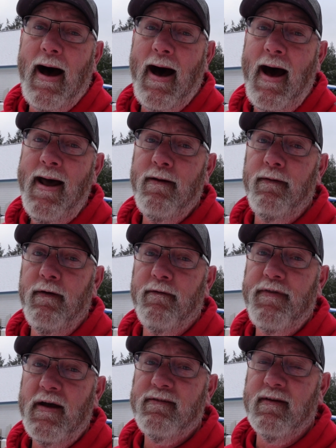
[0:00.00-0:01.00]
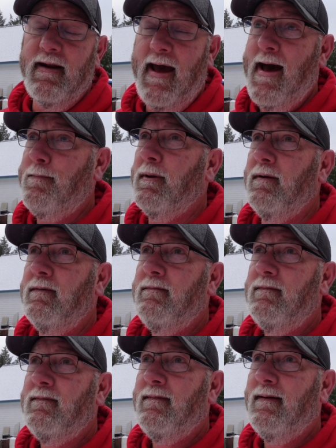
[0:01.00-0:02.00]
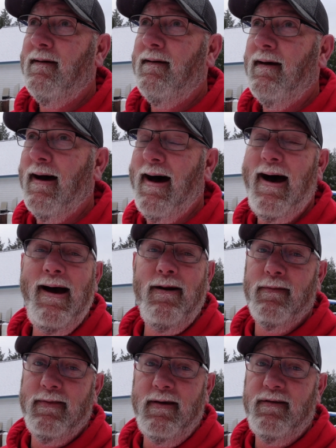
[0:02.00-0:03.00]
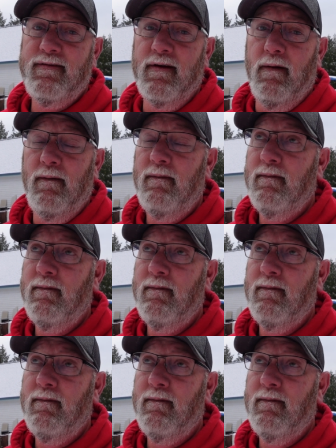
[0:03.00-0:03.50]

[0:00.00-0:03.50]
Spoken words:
I don't know if that's gonna happen. I don't think so.